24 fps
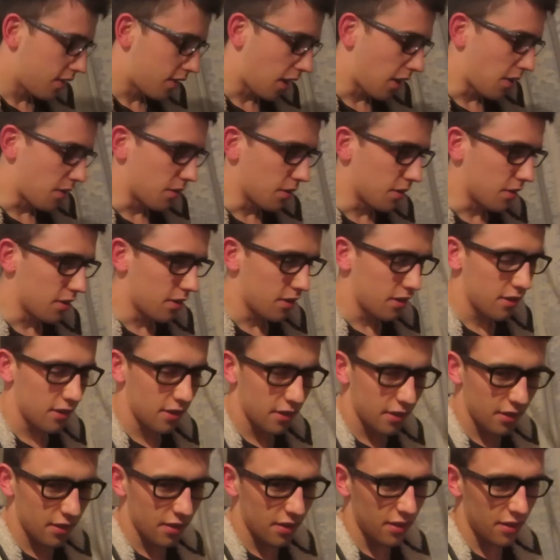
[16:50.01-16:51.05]
So,
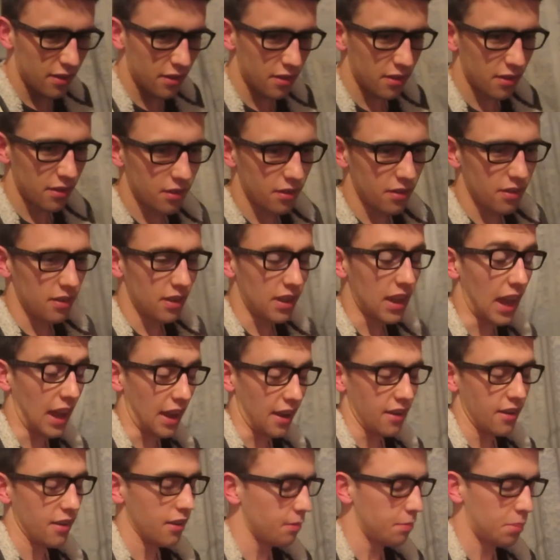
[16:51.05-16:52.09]
yeah.
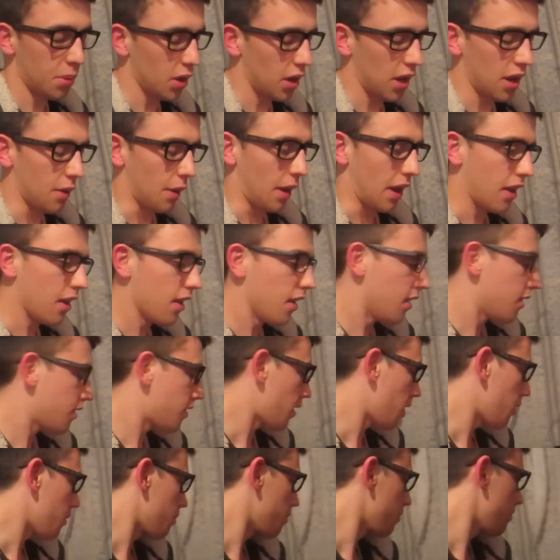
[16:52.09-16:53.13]
But anyway,
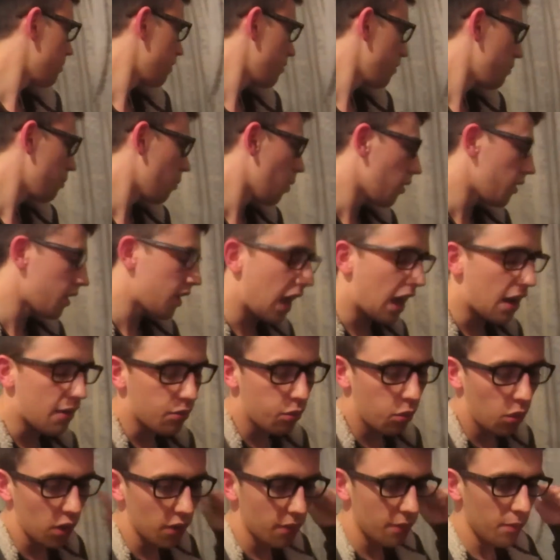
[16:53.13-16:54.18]
so, one, you have
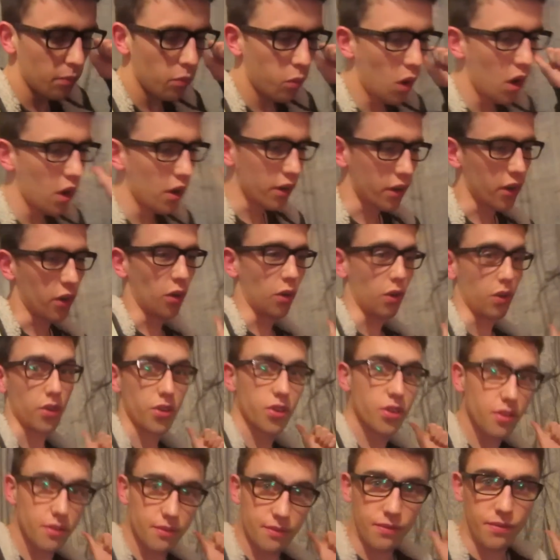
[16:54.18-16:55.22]
one
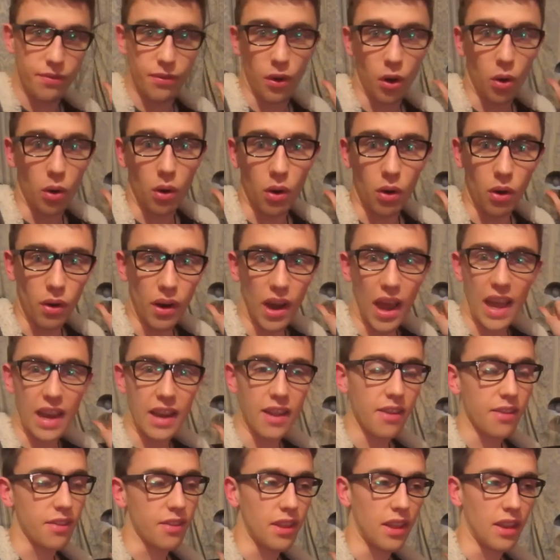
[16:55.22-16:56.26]
workhorse for
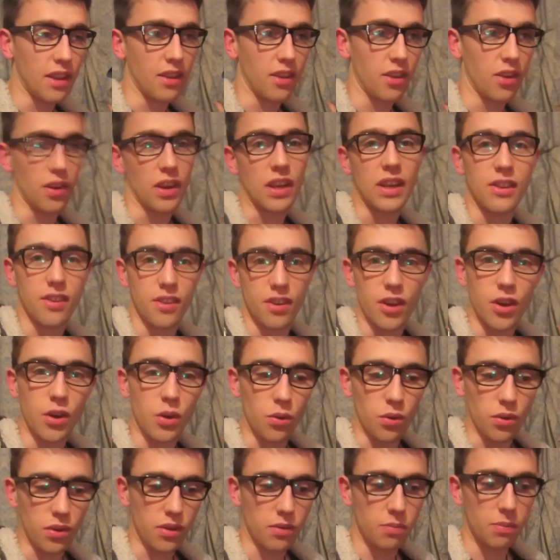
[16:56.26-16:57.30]
anything that you need to
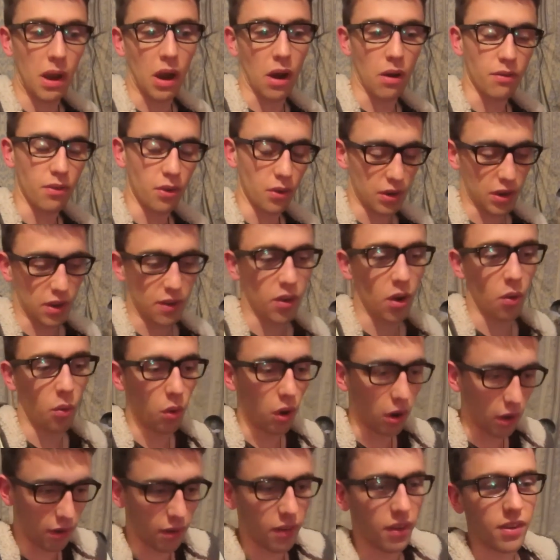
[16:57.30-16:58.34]
do that's powerful, and you've got
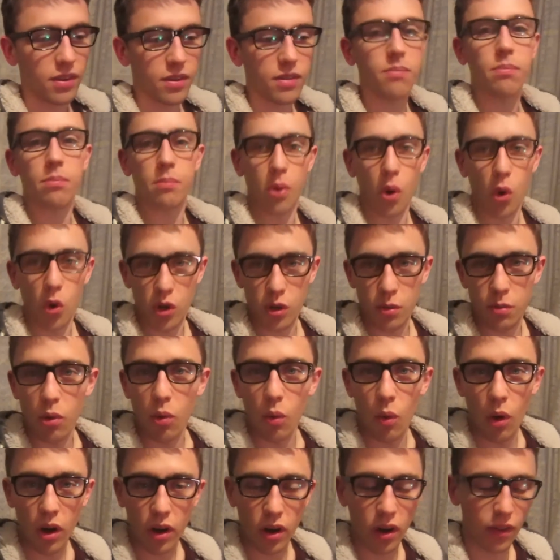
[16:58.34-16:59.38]
one that's portable
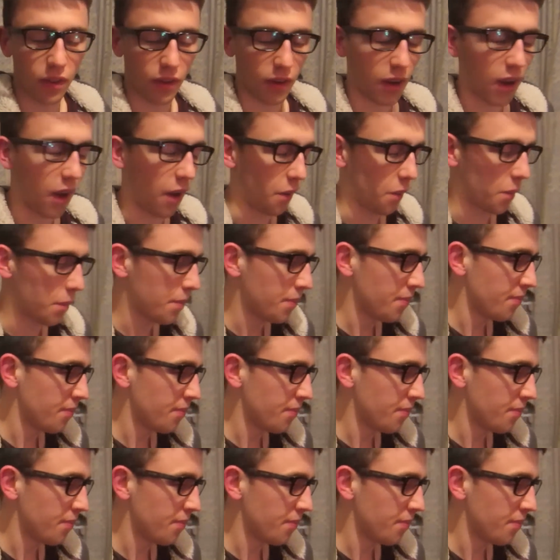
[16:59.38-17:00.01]
work on the go.